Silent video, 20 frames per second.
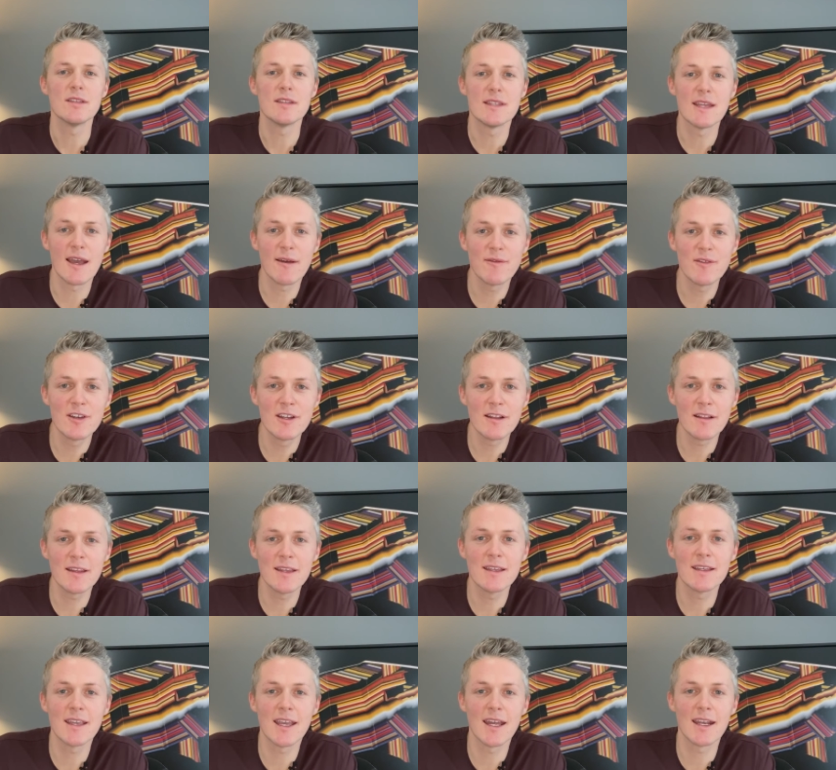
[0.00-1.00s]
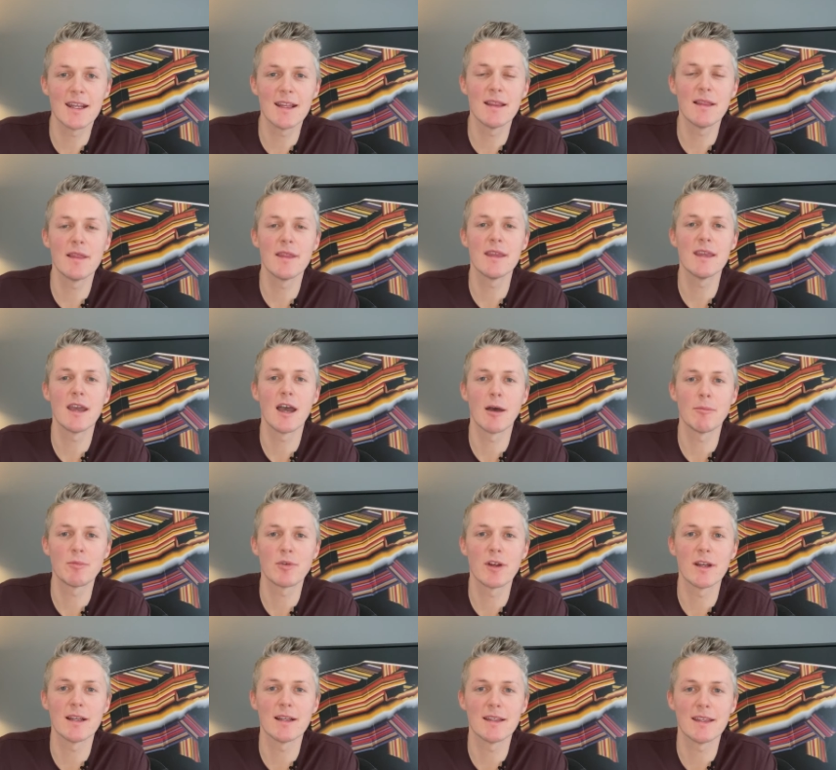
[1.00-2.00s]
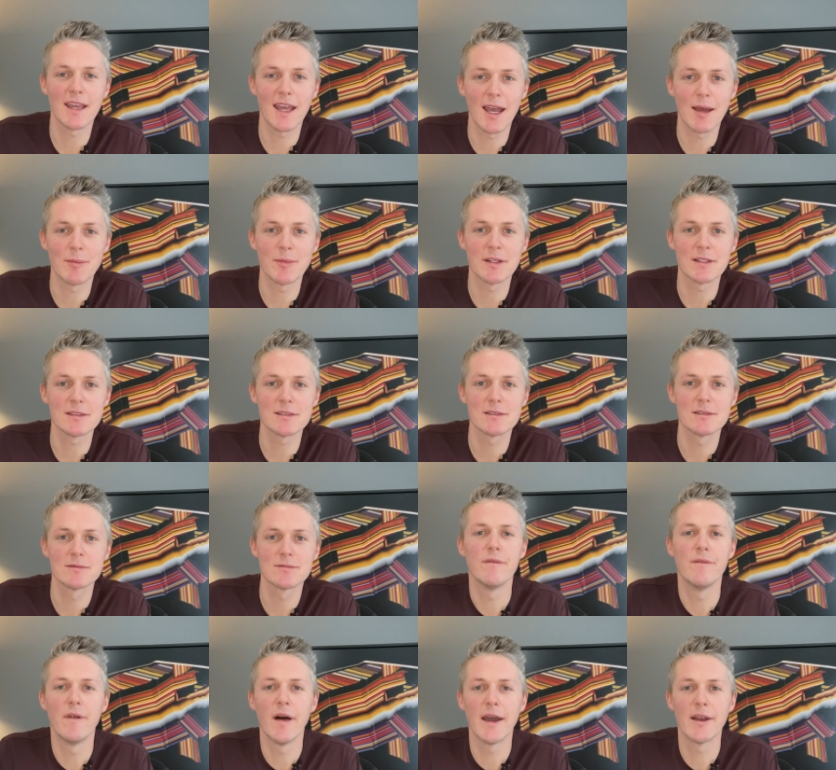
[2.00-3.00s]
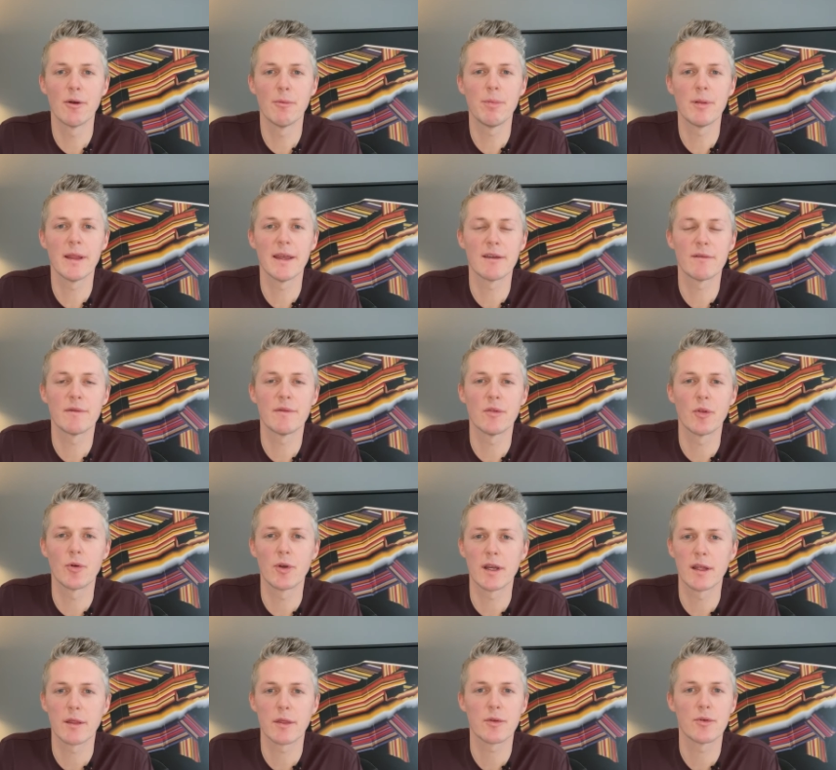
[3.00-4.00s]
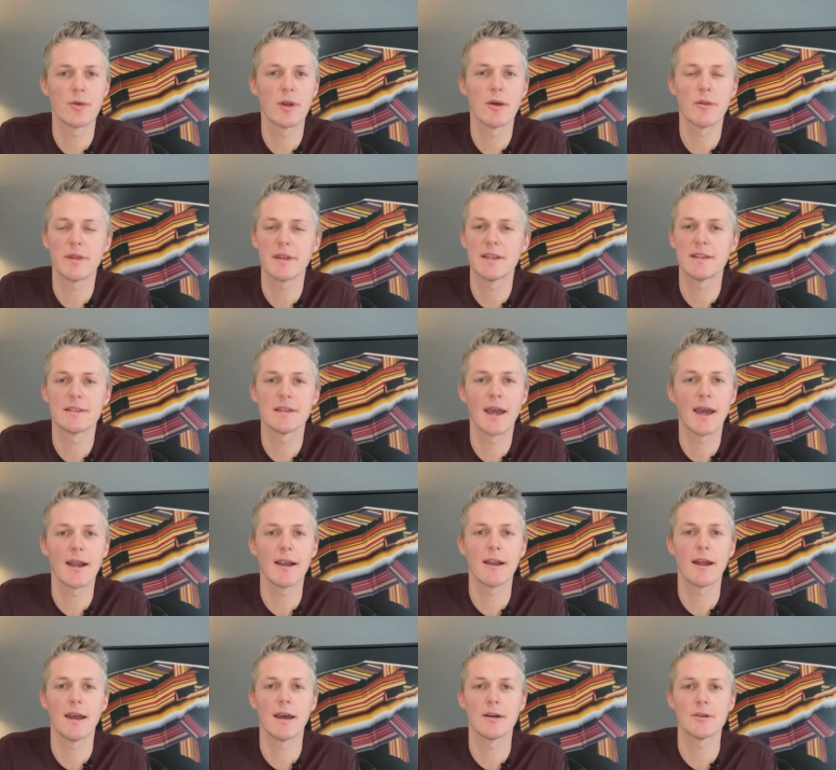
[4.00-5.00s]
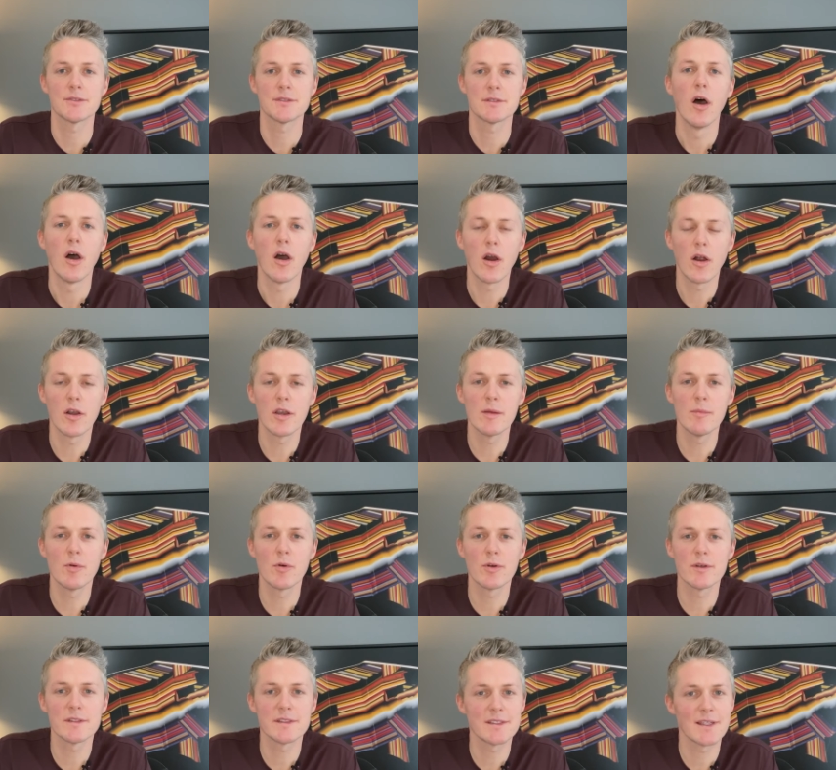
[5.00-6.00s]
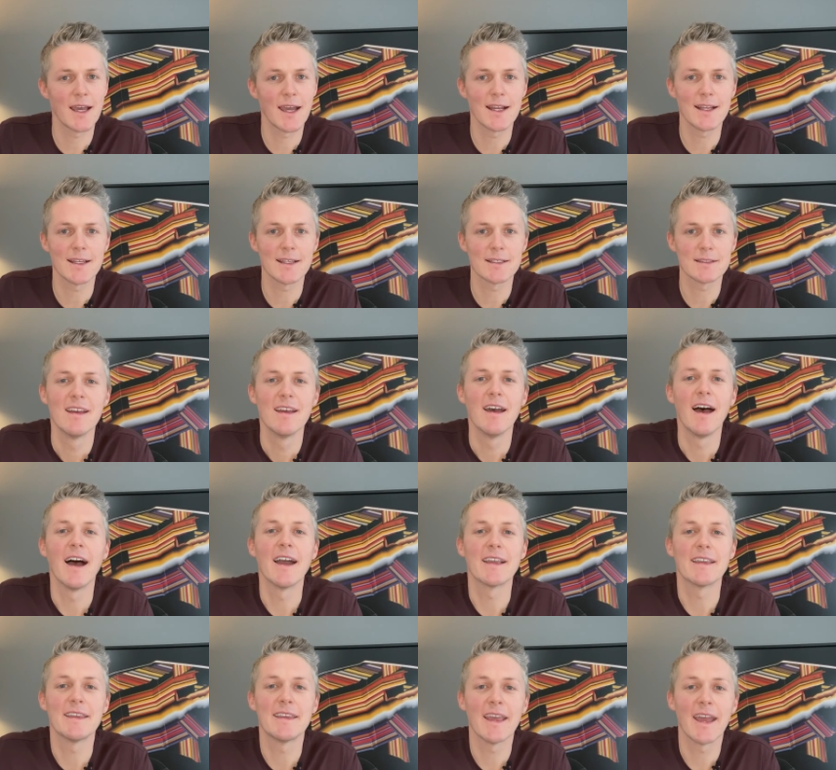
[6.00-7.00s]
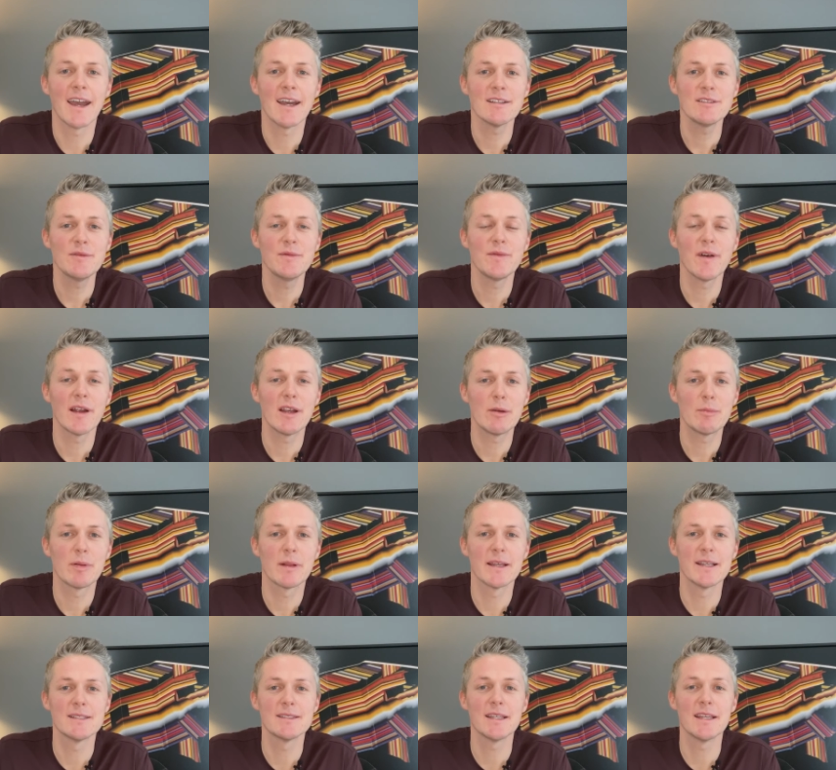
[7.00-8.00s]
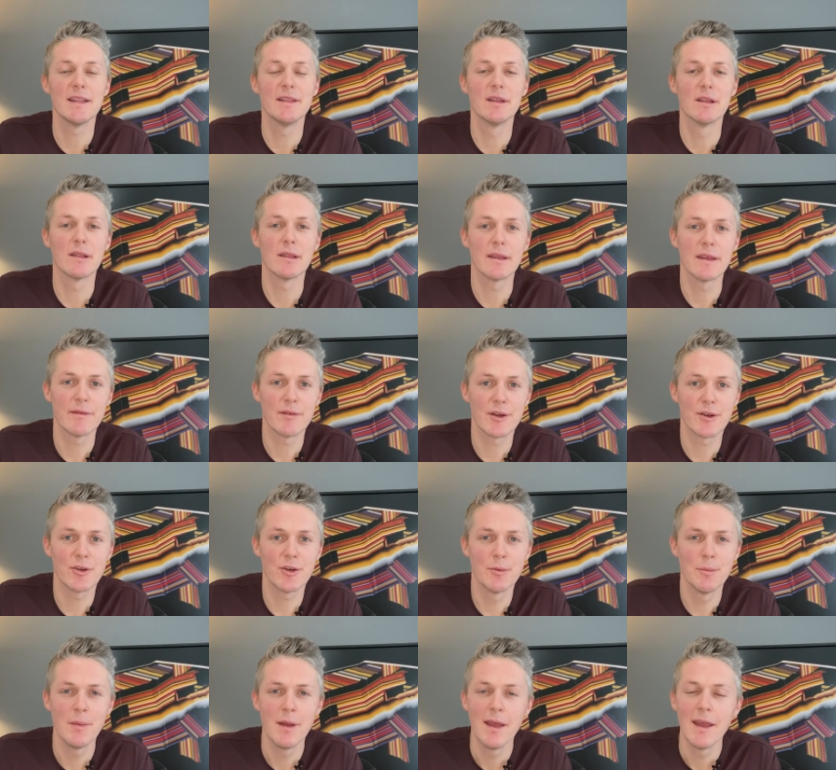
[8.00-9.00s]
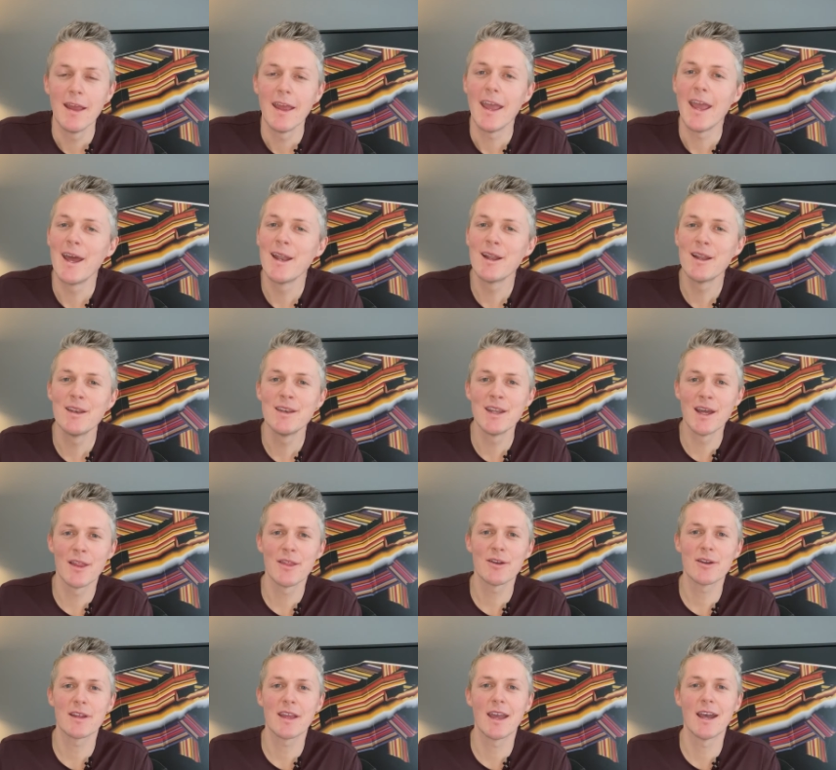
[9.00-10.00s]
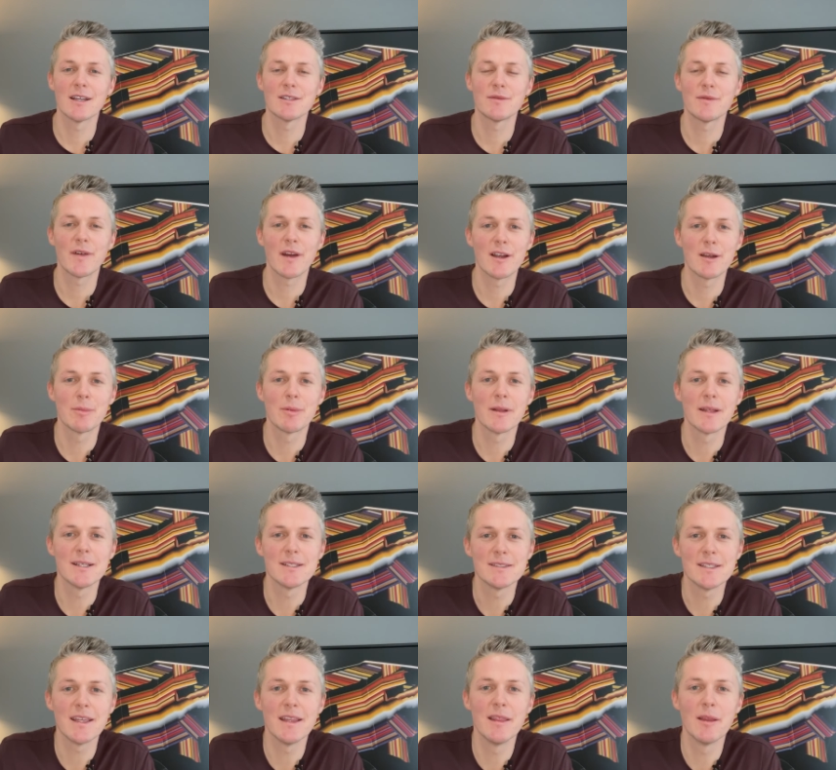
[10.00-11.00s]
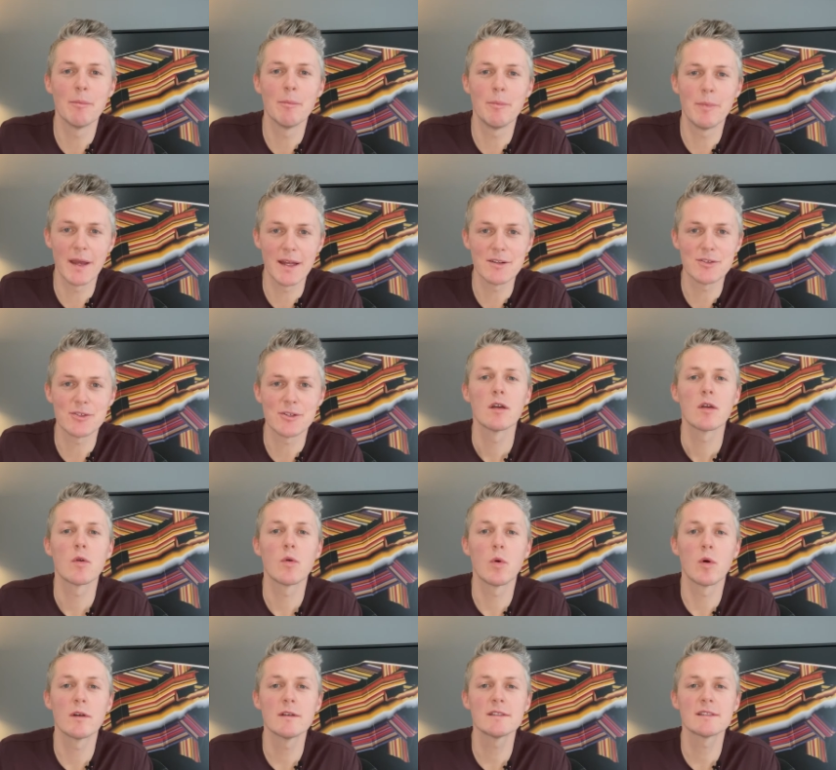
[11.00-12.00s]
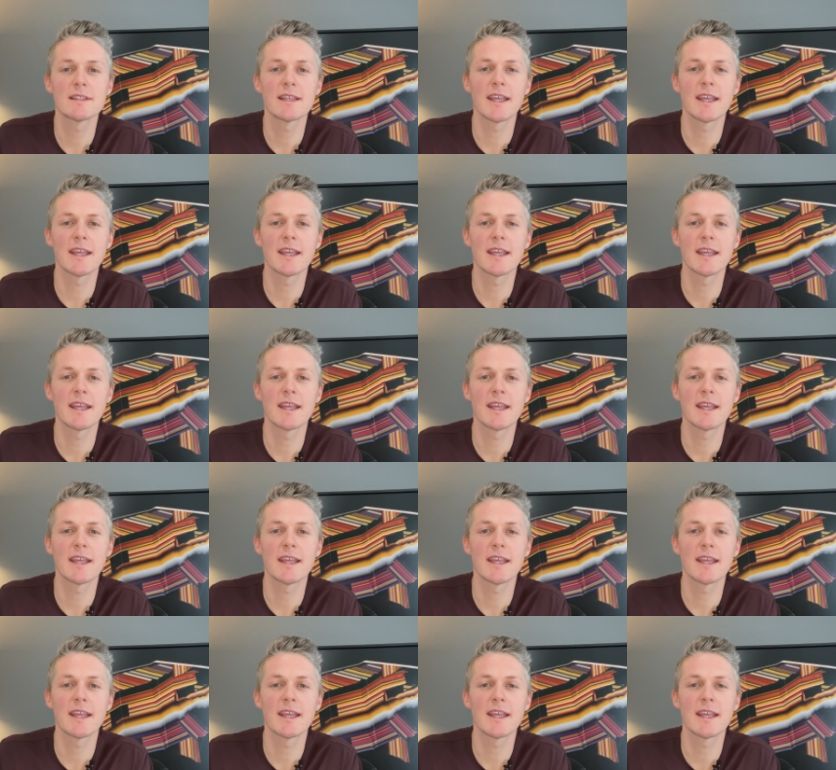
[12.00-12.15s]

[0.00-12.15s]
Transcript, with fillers: Definitely getting the upgraded cabinets. Vinyl plank flooring throughout the entire house. Hardie board siding. A gas fireplace in the living room and another gas fireplace in the bedroom. Quartz